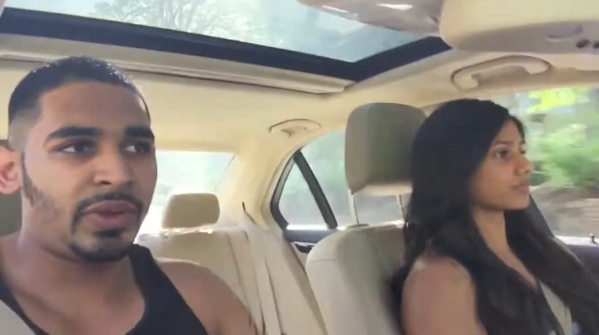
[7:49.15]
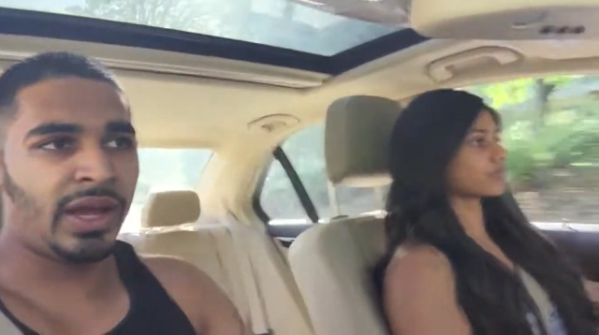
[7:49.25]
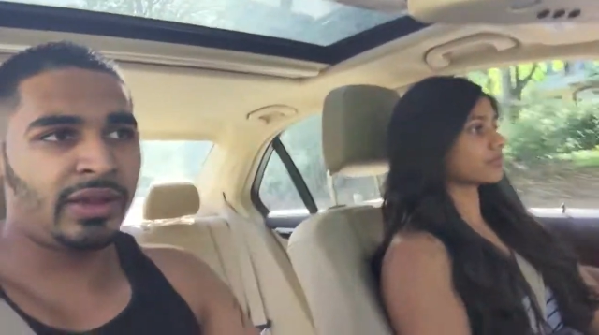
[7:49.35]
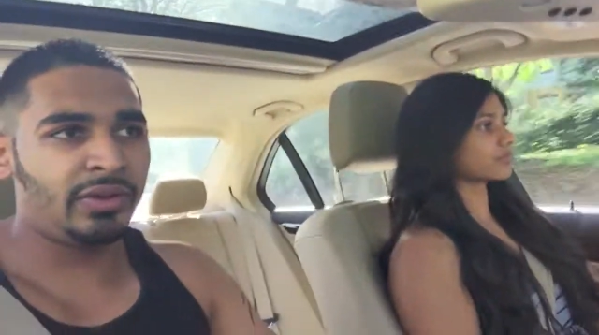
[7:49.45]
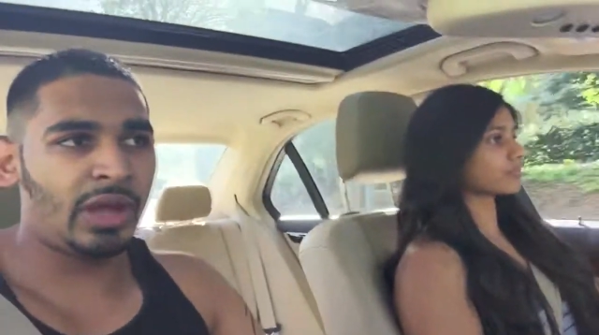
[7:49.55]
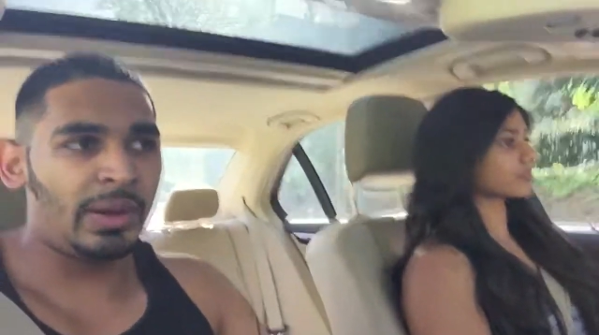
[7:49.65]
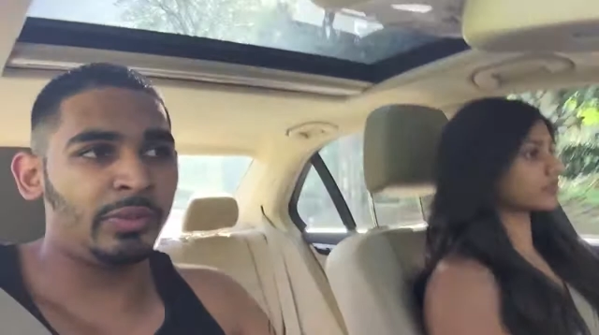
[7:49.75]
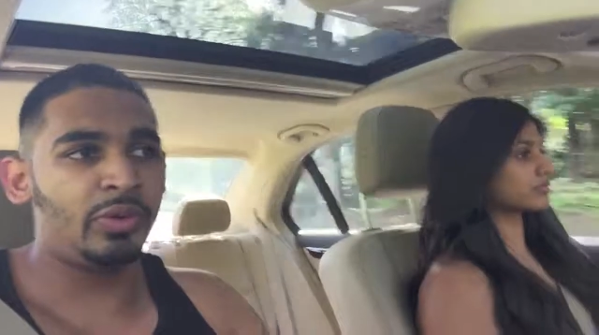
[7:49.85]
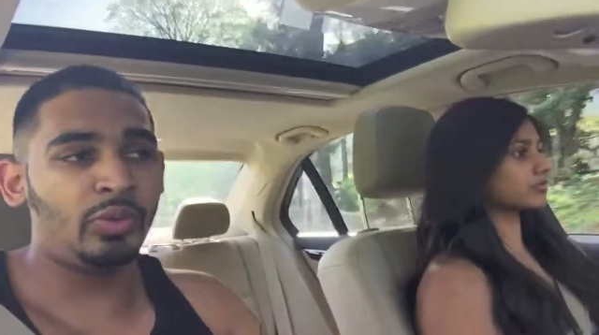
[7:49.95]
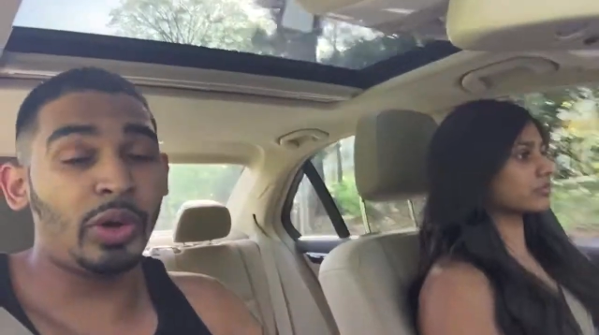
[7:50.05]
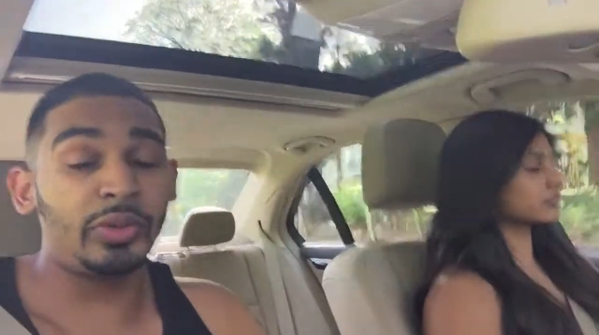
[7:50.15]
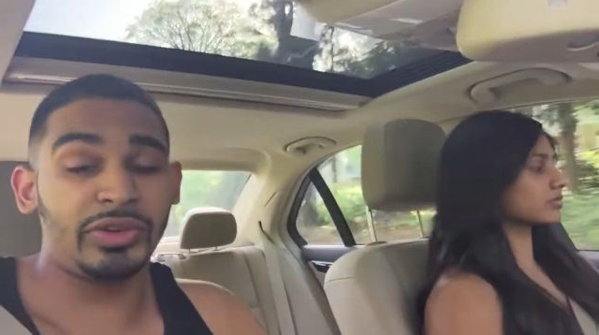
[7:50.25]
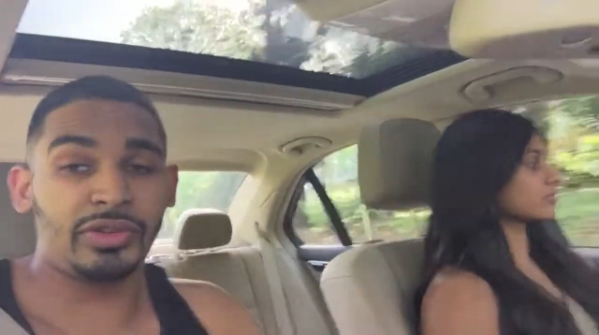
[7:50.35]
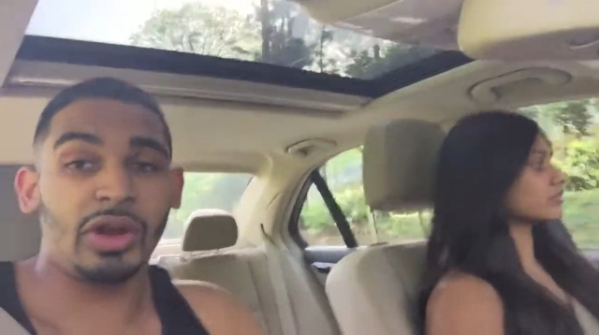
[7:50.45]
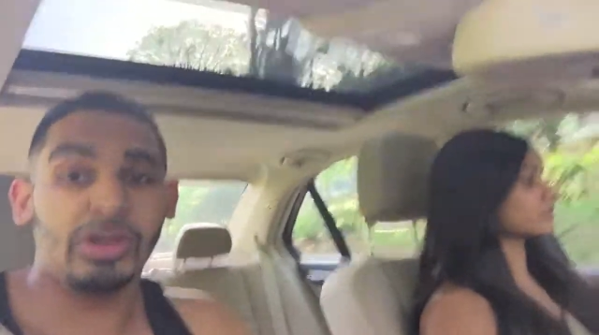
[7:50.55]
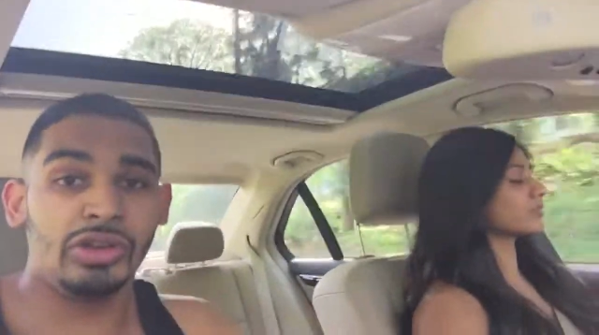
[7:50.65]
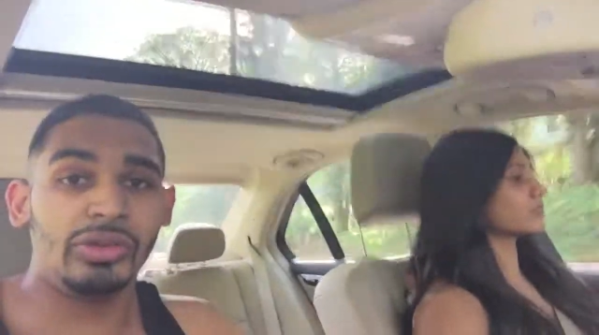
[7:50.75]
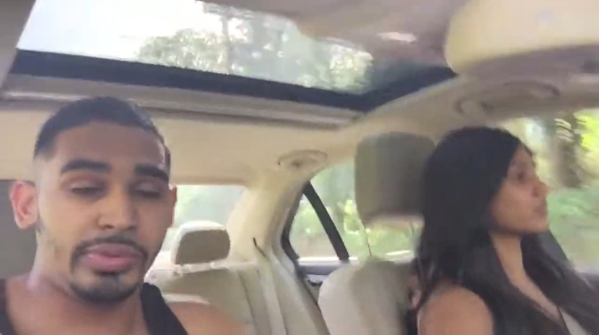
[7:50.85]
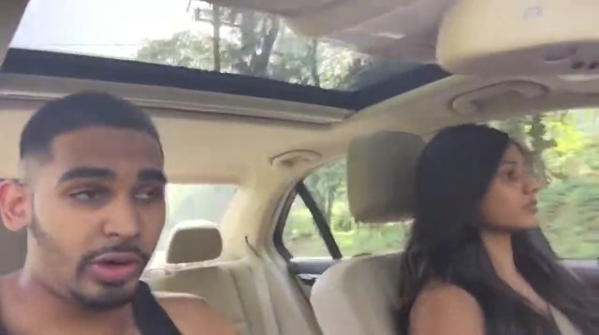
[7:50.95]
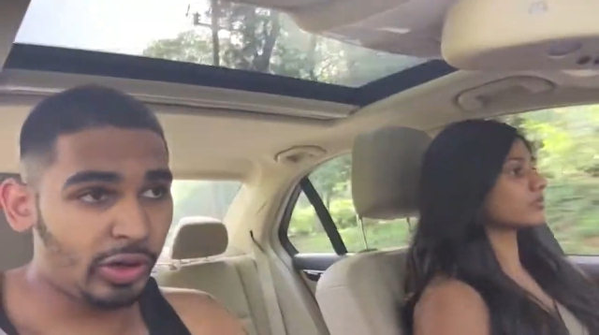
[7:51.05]
Speaker 1: I, I'm, when we start a new
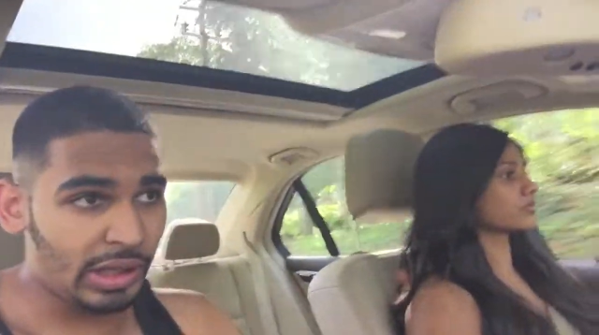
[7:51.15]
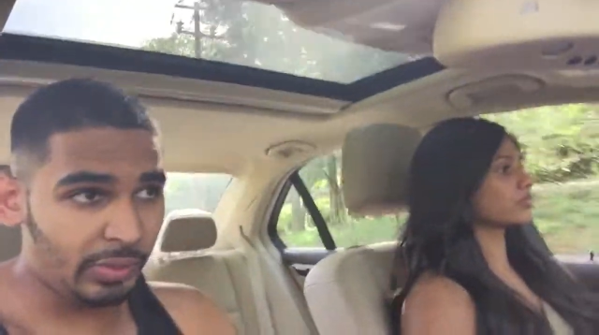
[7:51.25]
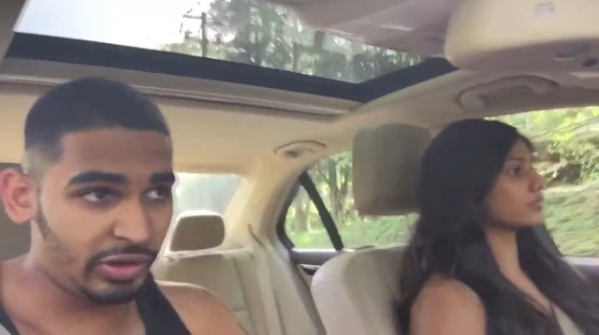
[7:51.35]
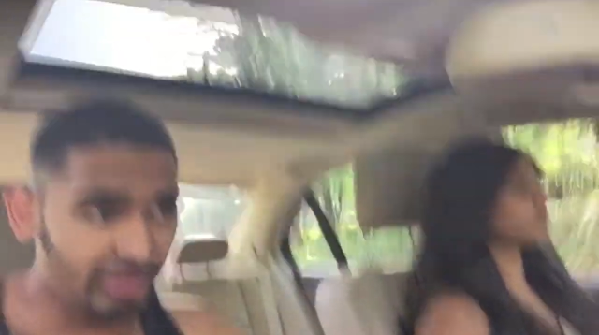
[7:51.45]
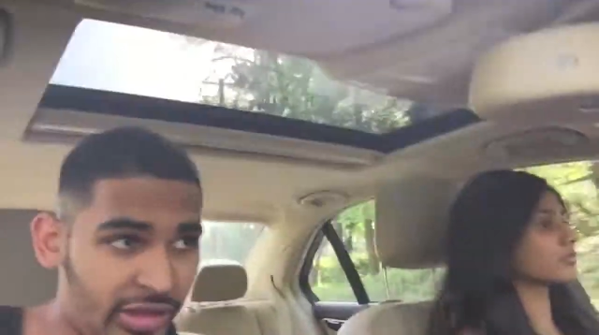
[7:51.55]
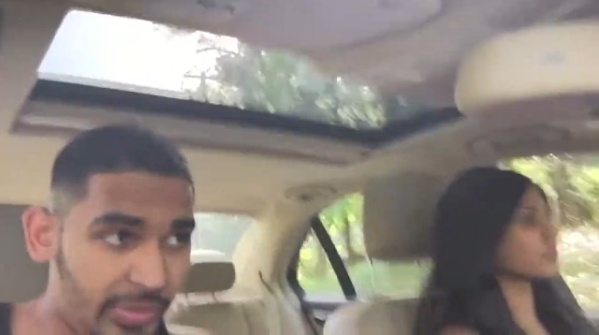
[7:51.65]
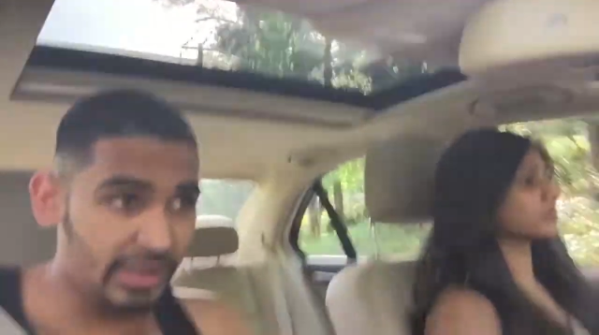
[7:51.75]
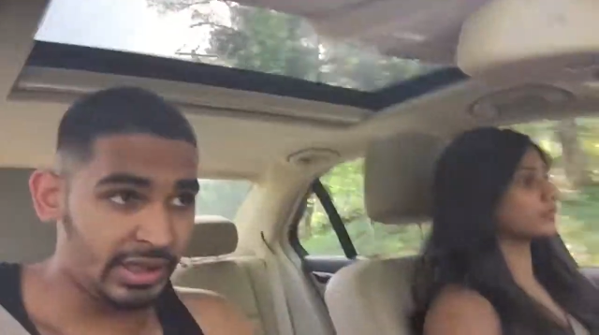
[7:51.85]
program, which is going to be